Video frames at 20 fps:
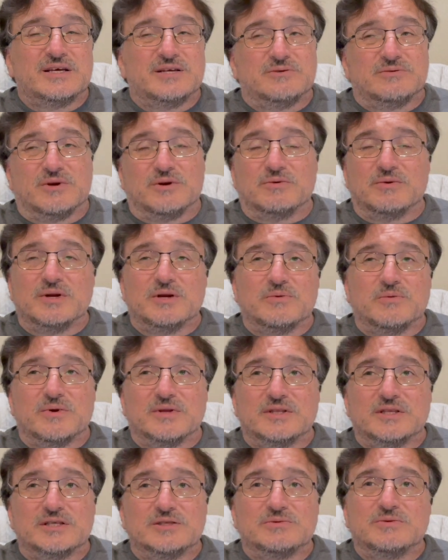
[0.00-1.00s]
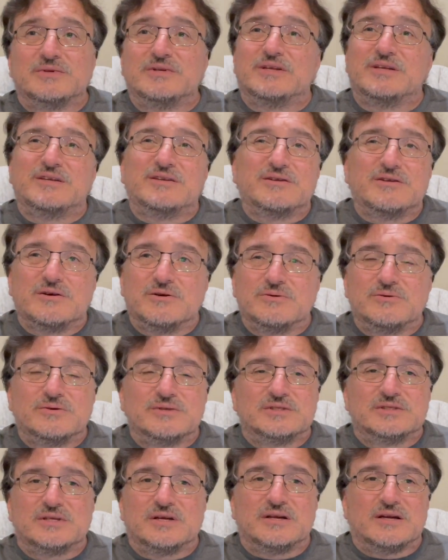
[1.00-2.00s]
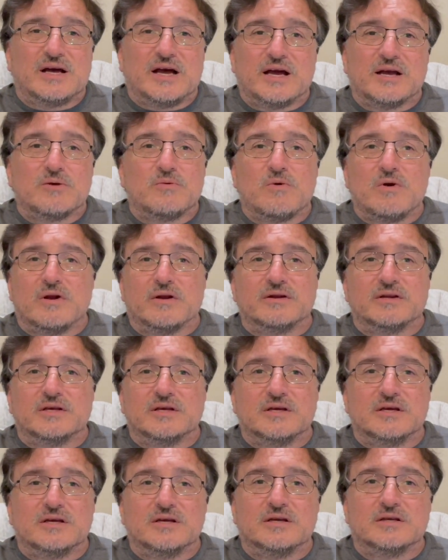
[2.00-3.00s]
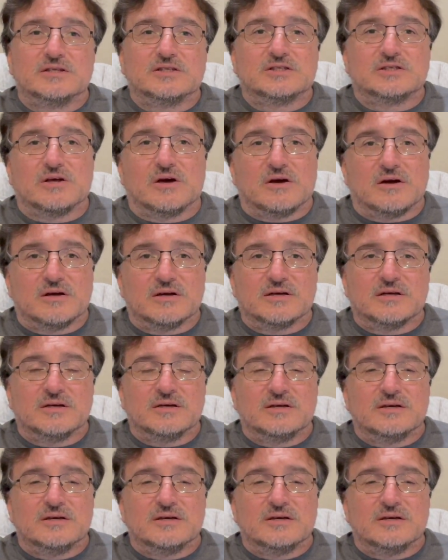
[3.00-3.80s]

Do I really want this one? No, it's not a high-quality stock.